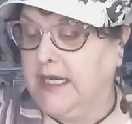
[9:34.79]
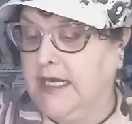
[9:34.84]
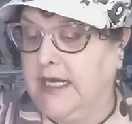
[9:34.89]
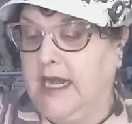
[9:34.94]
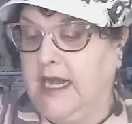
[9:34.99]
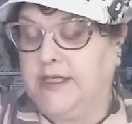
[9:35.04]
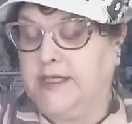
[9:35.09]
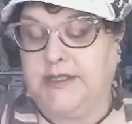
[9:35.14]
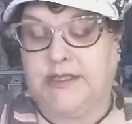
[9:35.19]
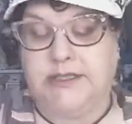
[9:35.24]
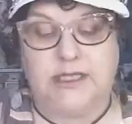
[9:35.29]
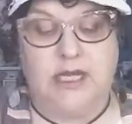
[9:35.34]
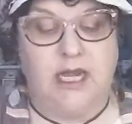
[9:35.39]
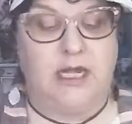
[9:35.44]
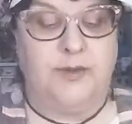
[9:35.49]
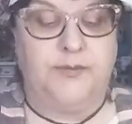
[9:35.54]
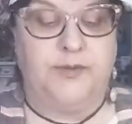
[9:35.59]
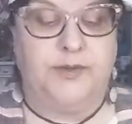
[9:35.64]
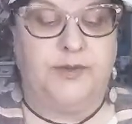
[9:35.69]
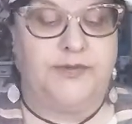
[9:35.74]
and I just
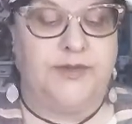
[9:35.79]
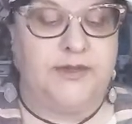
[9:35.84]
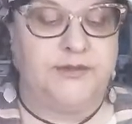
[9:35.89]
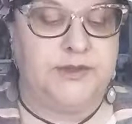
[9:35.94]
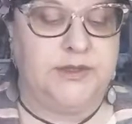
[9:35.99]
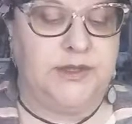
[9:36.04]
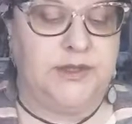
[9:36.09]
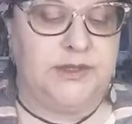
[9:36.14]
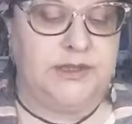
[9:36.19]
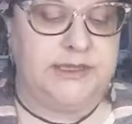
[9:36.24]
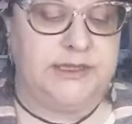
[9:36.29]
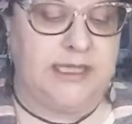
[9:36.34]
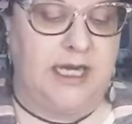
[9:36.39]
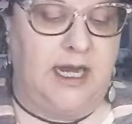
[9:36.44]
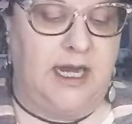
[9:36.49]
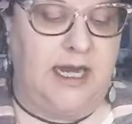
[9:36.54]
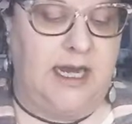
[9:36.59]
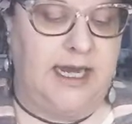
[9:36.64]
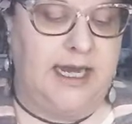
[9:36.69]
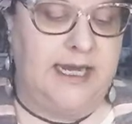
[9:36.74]
kind of put those to the
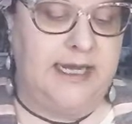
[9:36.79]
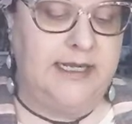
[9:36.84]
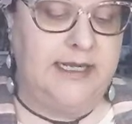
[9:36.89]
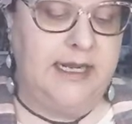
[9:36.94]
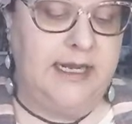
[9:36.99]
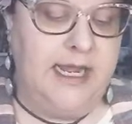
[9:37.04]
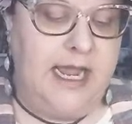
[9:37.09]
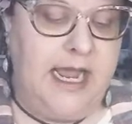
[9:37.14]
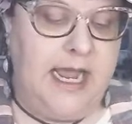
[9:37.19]
side.